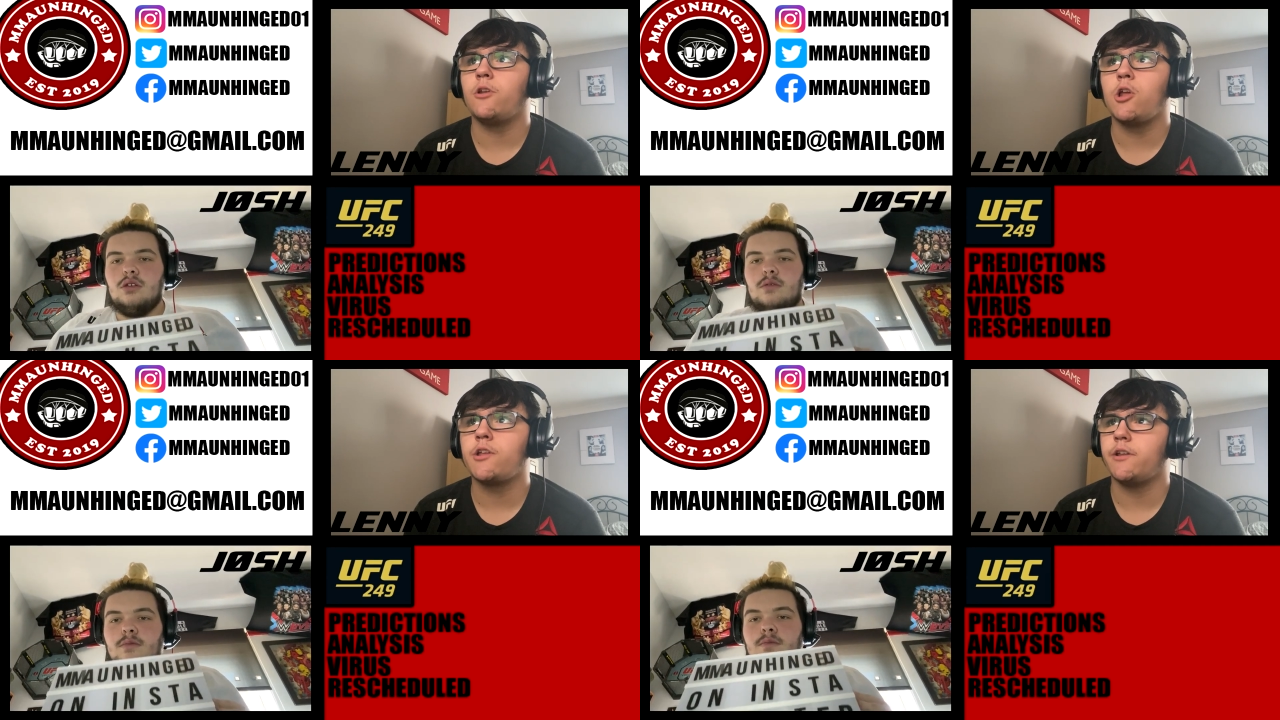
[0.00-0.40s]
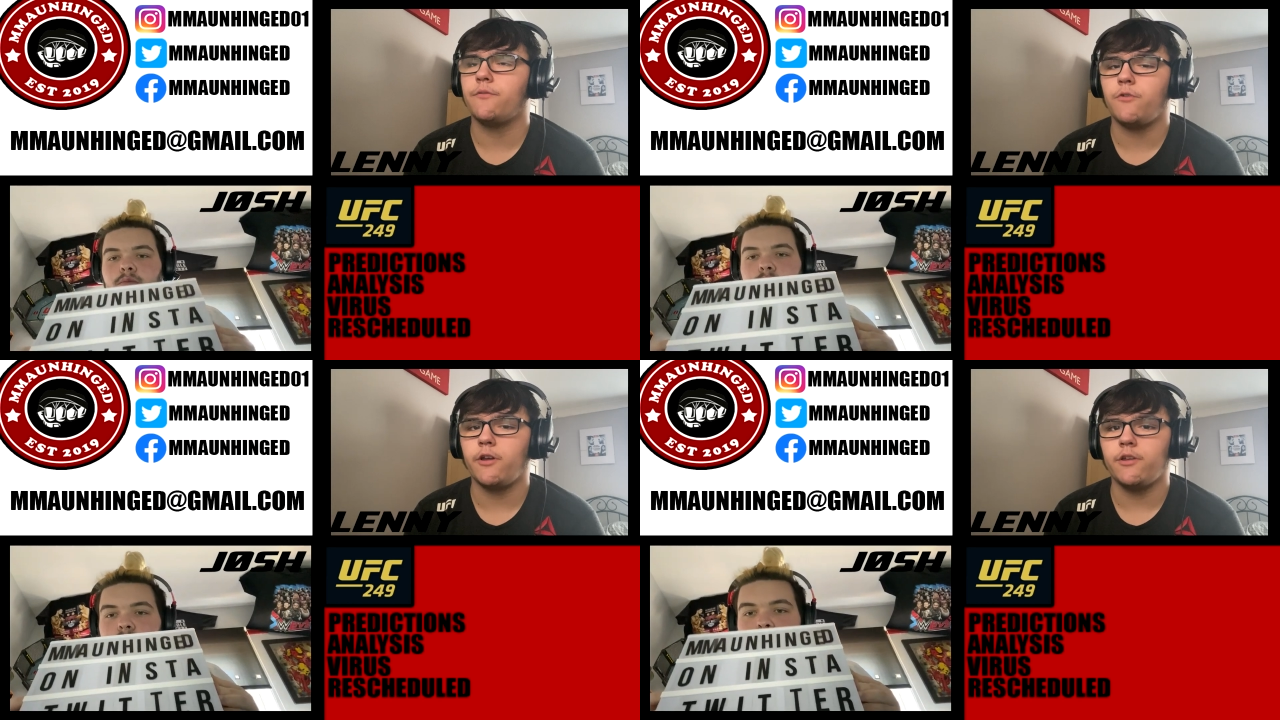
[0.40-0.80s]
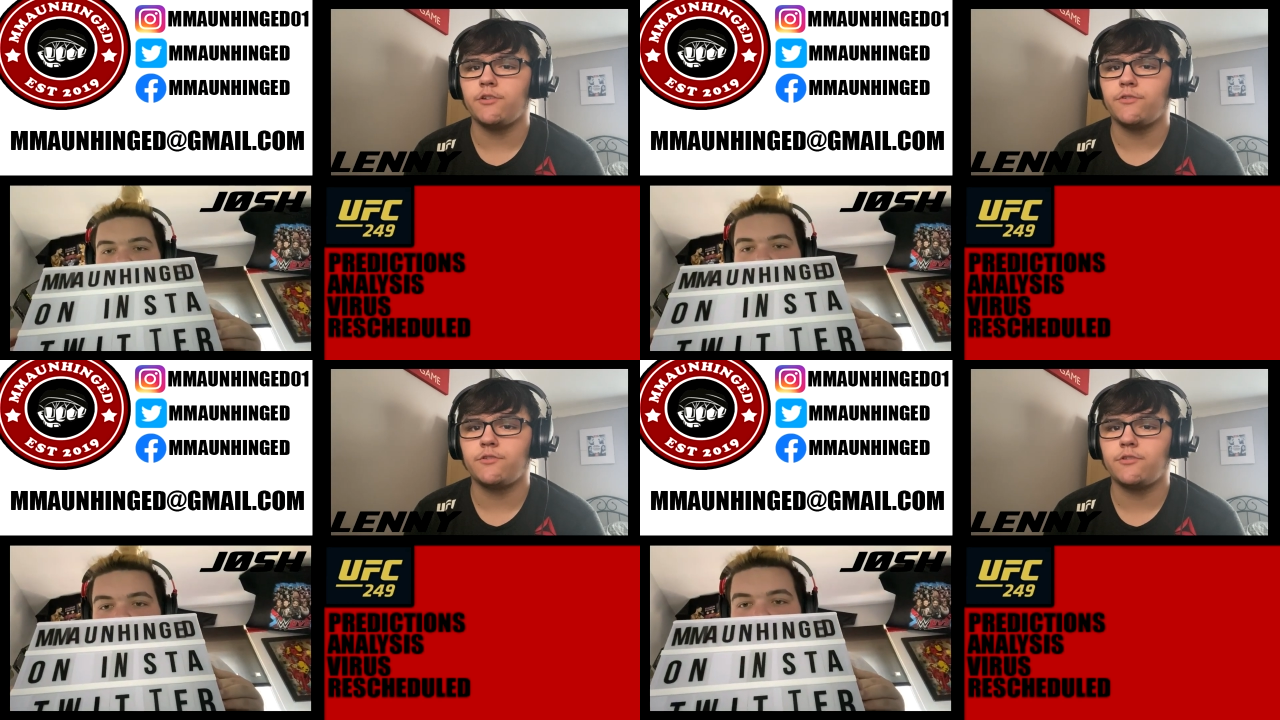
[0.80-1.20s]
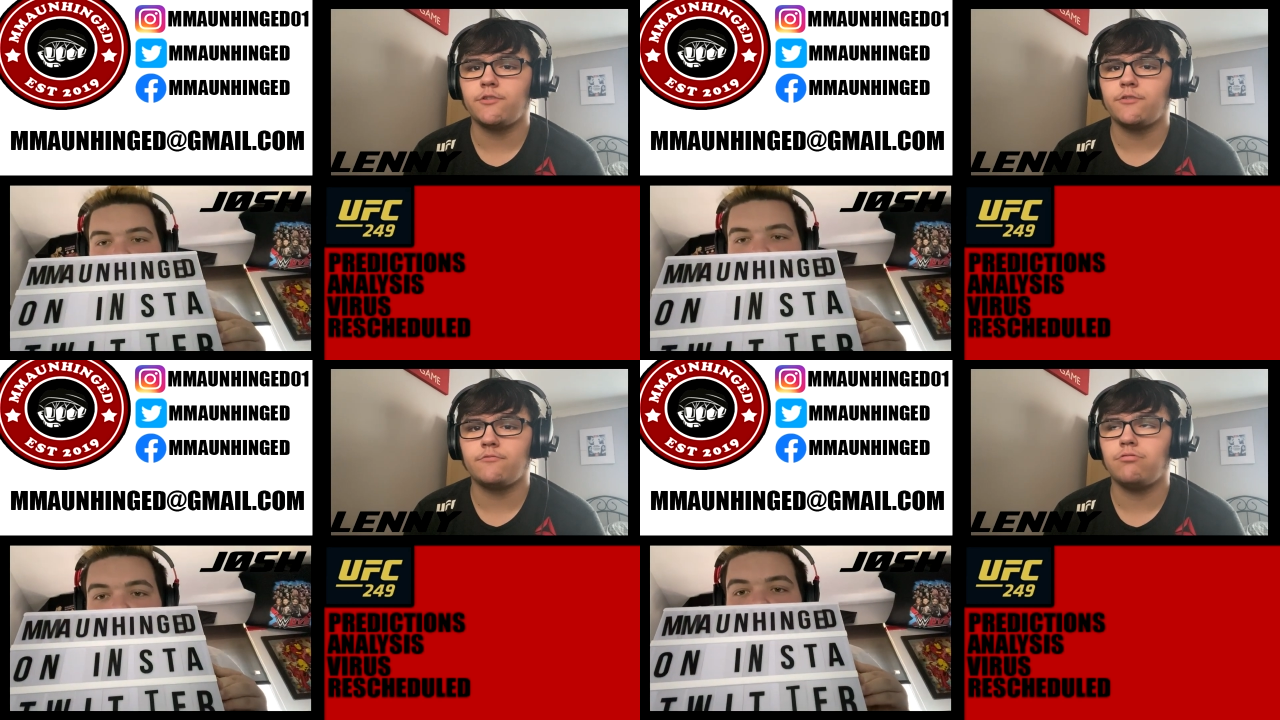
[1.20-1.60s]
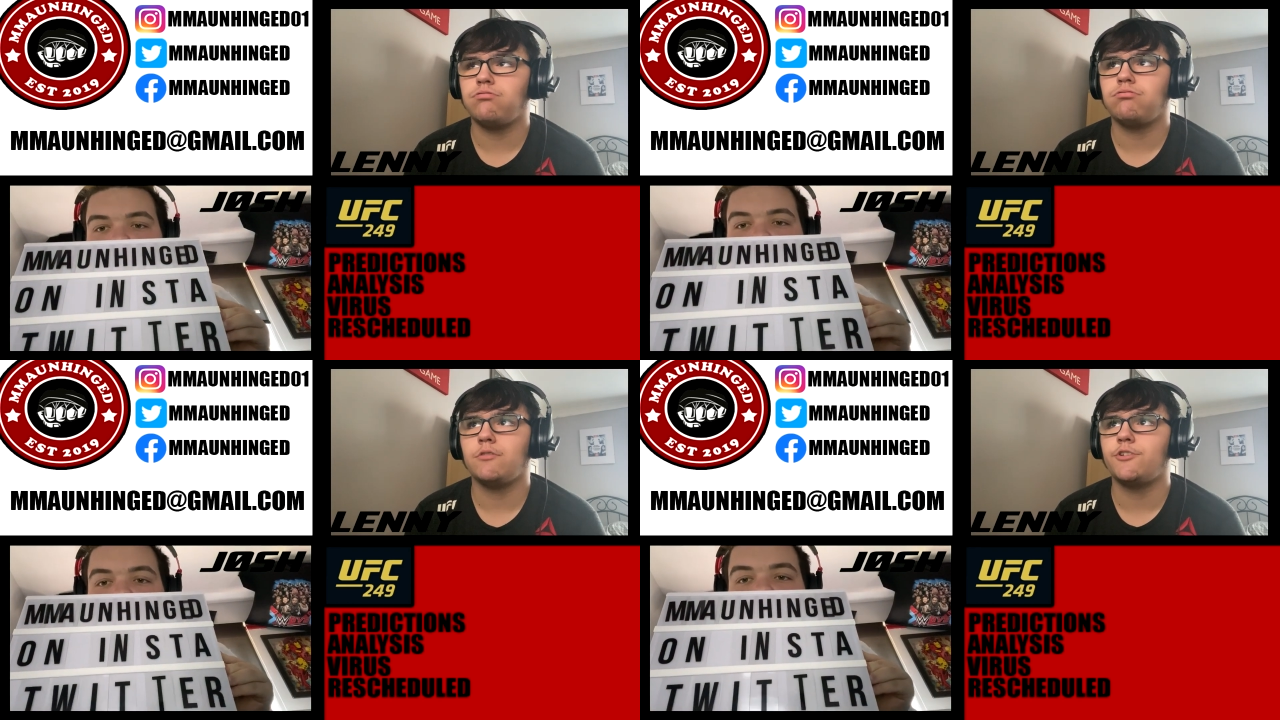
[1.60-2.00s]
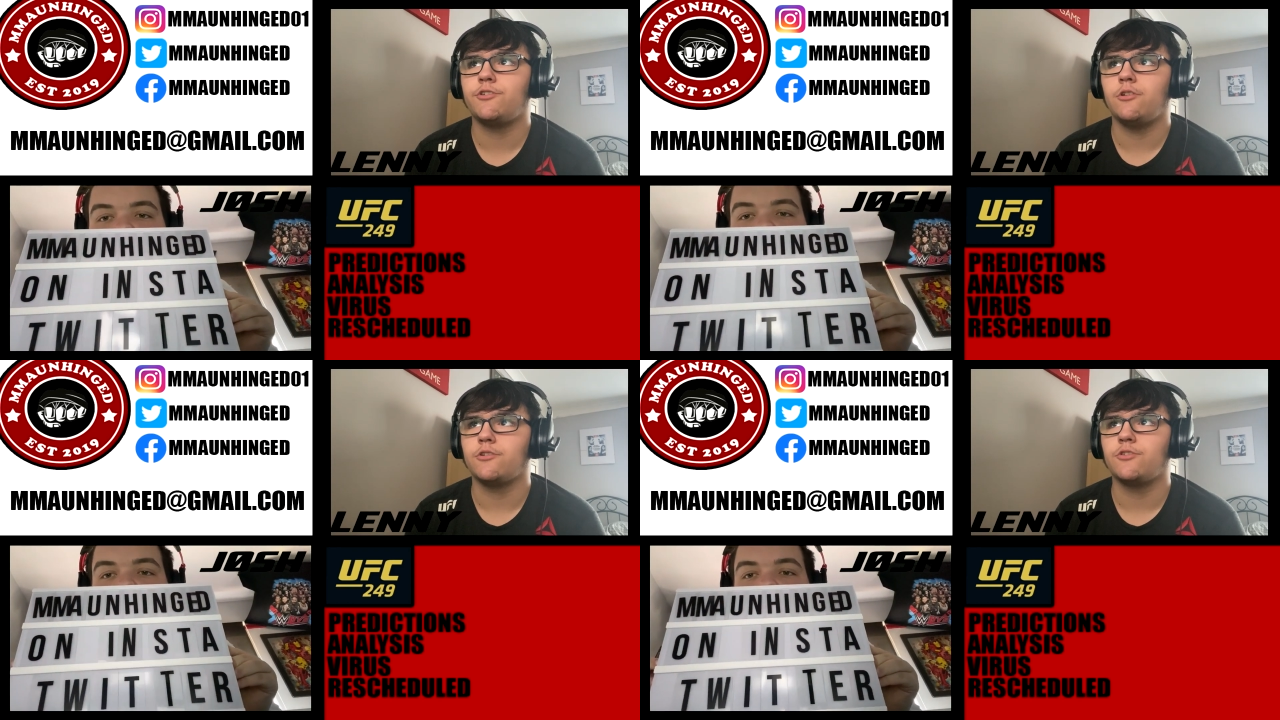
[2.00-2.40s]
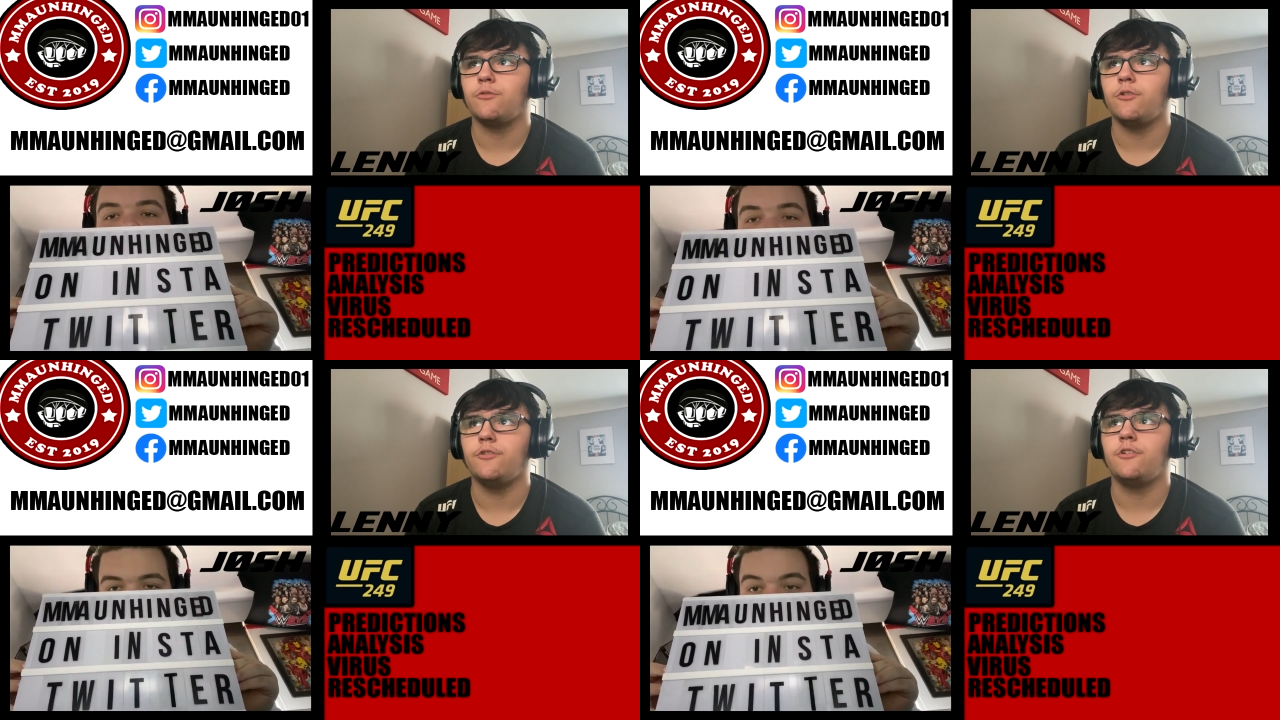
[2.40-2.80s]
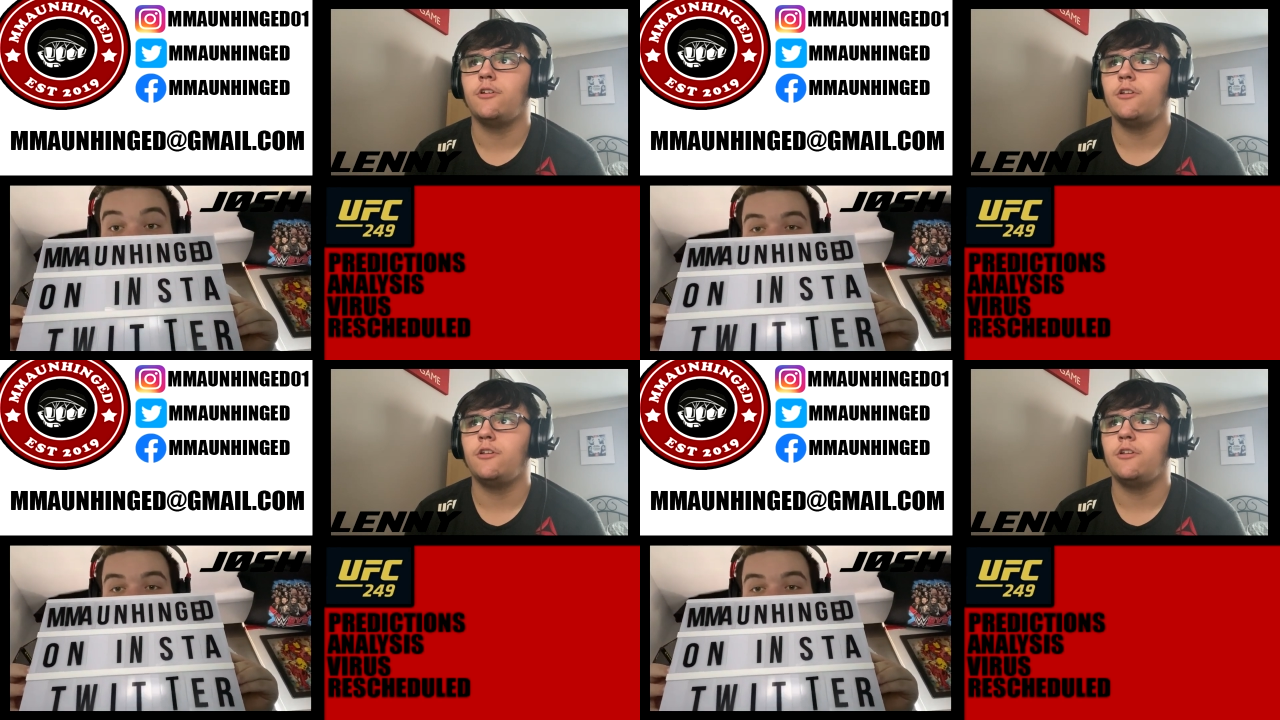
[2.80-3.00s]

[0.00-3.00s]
Speaker 1: looking at the fight, it just looks so good.